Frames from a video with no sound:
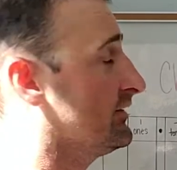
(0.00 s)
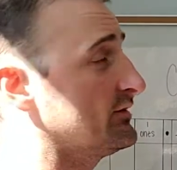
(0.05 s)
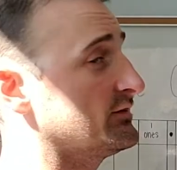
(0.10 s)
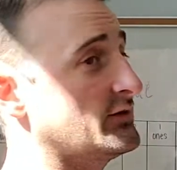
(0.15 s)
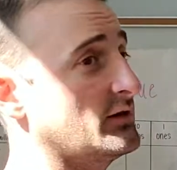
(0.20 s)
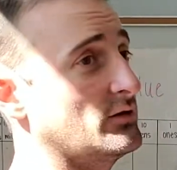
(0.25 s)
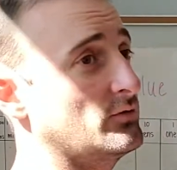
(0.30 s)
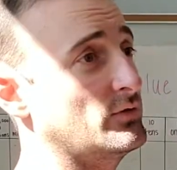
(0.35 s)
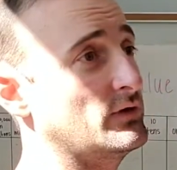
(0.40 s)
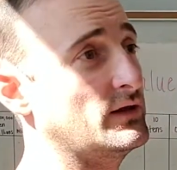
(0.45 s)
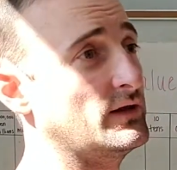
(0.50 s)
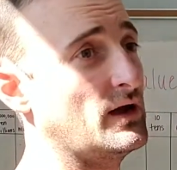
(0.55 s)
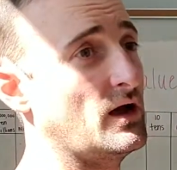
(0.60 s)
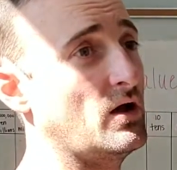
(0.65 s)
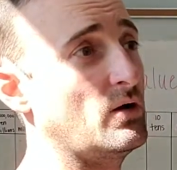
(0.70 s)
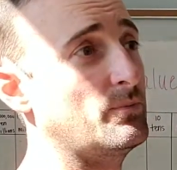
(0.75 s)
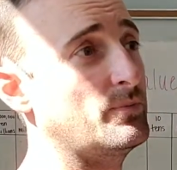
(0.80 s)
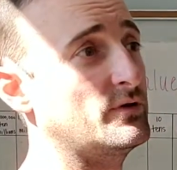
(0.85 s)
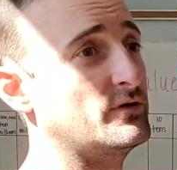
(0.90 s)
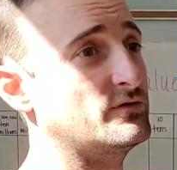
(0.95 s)
is going to really
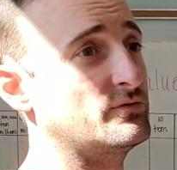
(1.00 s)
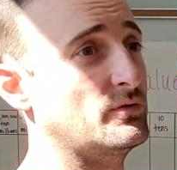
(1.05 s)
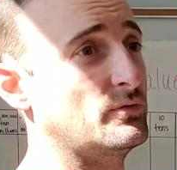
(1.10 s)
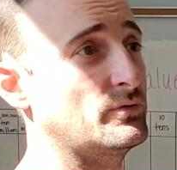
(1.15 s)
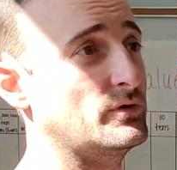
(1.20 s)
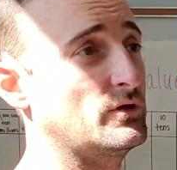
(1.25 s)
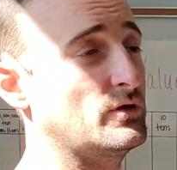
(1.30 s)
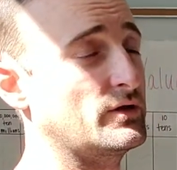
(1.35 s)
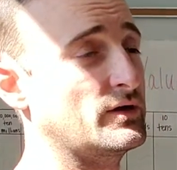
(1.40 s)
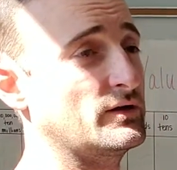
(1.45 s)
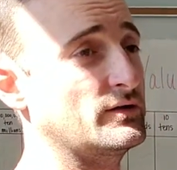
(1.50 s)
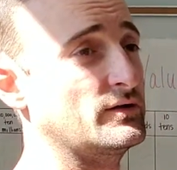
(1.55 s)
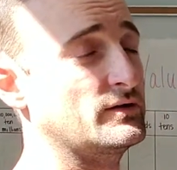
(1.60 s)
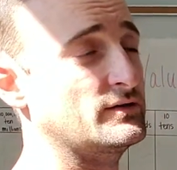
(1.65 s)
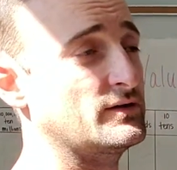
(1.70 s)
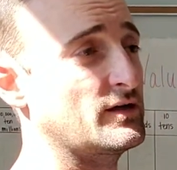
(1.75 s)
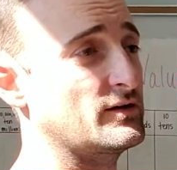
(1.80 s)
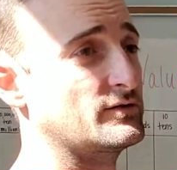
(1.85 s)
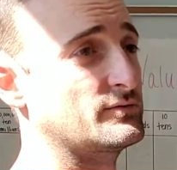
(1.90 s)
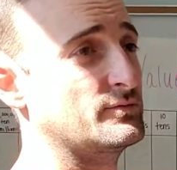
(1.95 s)
help us when we look at the
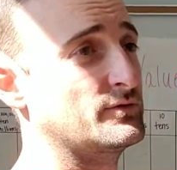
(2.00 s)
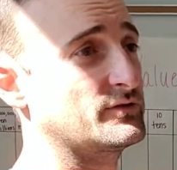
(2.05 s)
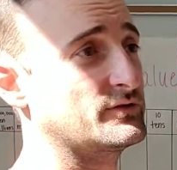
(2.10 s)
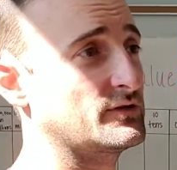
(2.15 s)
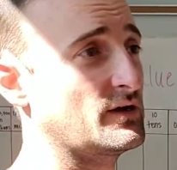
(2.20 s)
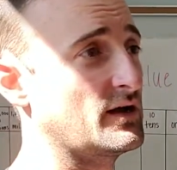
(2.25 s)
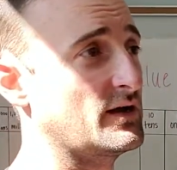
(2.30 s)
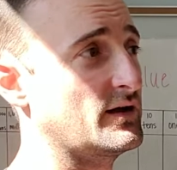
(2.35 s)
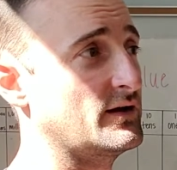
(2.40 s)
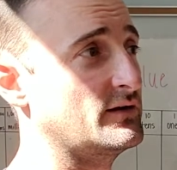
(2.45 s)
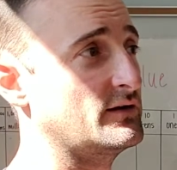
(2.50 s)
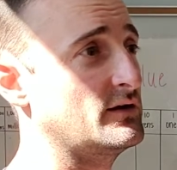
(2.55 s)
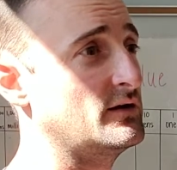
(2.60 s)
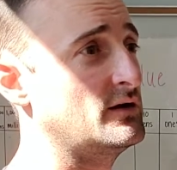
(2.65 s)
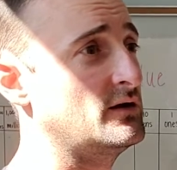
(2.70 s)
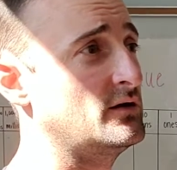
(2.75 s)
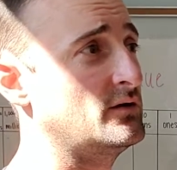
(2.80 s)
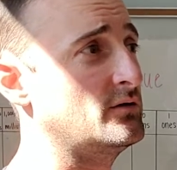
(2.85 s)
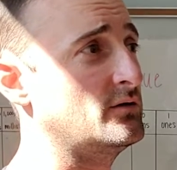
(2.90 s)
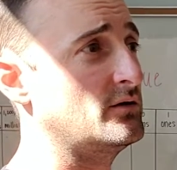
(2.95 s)
decimal side
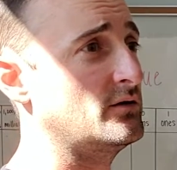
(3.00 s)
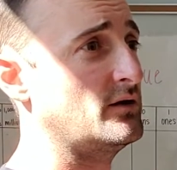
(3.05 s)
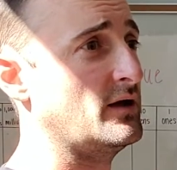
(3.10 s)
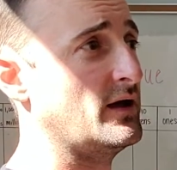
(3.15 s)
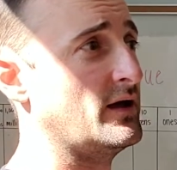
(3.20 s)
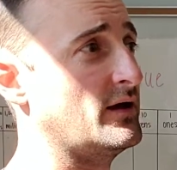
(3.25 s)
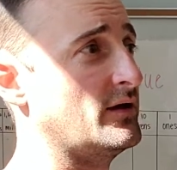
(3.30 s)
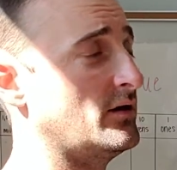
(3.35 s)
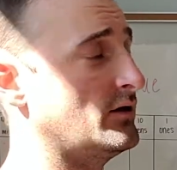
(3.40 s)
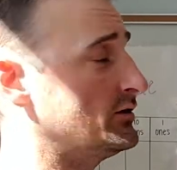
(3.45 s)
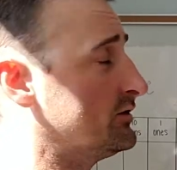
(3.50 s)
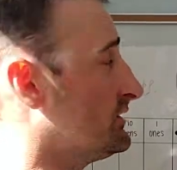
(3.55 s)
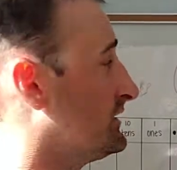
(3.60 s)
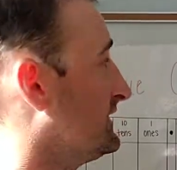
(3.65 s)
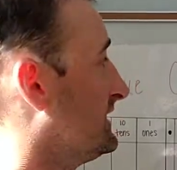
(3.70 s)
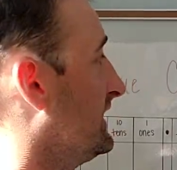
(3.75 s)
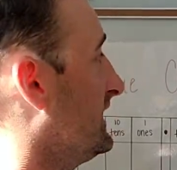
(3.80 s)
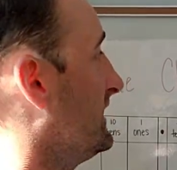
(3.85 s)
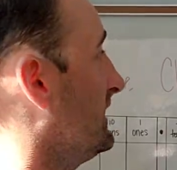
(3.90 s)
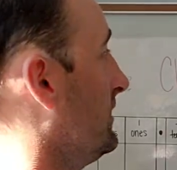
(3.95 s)
and
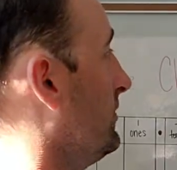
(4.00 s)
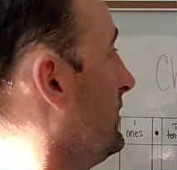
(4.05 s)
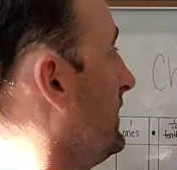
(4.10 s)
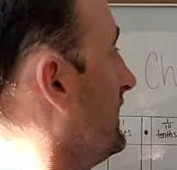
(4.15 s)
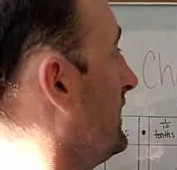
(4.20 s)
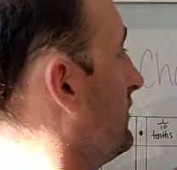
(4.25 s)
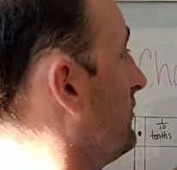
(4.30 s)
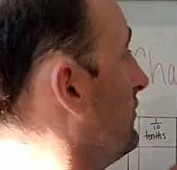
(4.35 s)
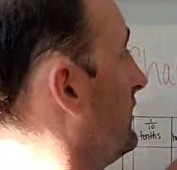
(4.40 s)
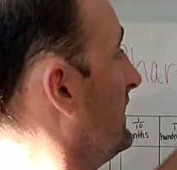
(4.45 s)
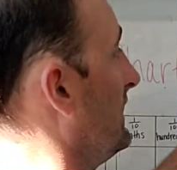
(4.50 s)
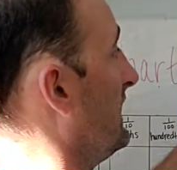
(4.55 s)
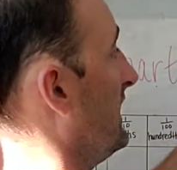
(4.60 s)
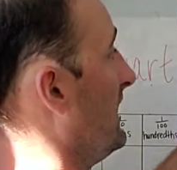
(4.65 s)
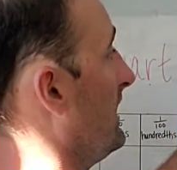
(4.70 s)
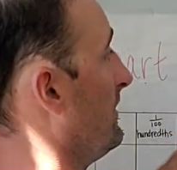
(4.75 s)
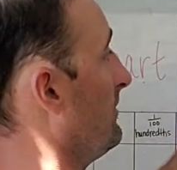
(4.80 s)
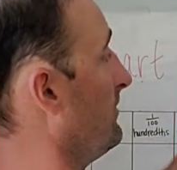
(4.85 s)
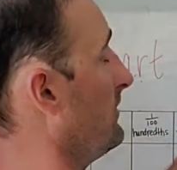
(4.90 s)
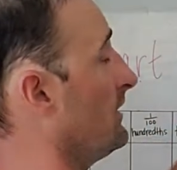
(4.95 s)
understand that we can
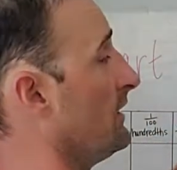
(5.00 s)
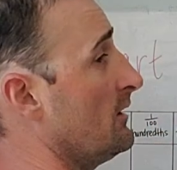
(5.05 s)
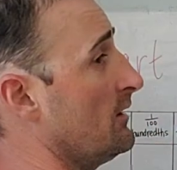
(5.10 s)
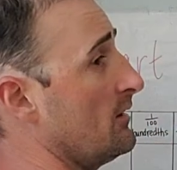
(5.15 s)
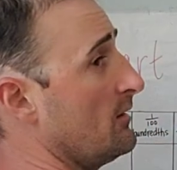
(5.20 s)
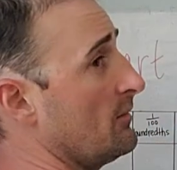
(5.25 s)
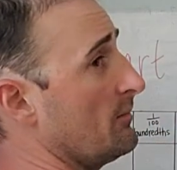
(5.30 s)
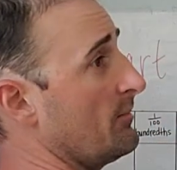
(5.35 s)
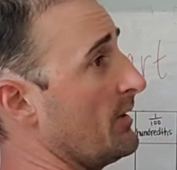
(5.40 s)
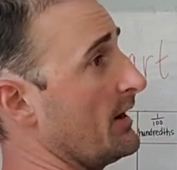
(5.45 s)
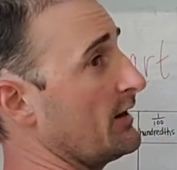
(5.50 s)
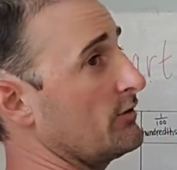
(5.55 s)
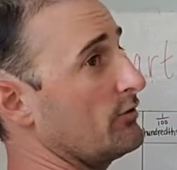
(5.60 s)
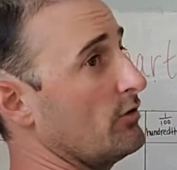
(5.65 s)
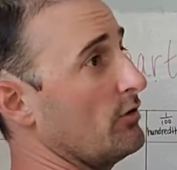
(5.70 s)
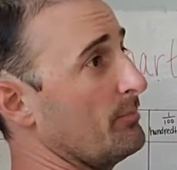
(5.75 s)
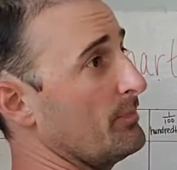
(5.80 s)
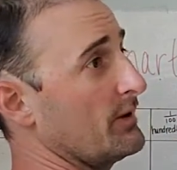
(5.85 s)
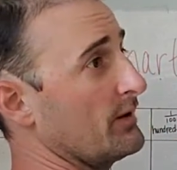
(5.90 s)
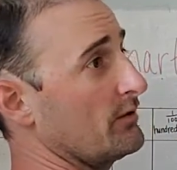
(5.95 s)
rename by
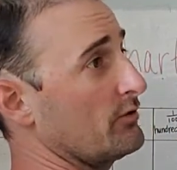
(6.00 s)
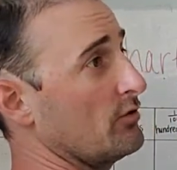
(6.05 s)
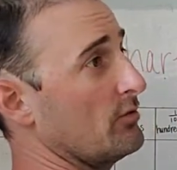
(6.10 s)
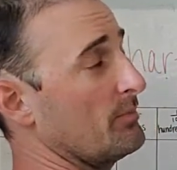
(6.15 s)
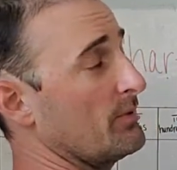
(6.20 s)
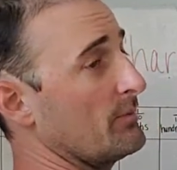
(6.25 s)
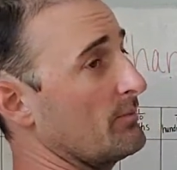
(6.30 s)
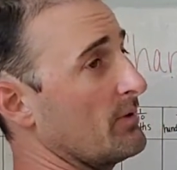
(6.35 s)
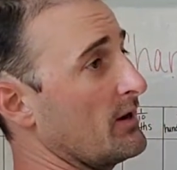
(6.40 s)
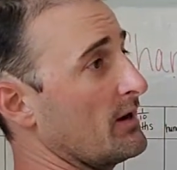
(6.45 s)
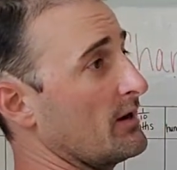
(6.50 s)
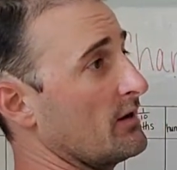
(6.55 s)
grouping by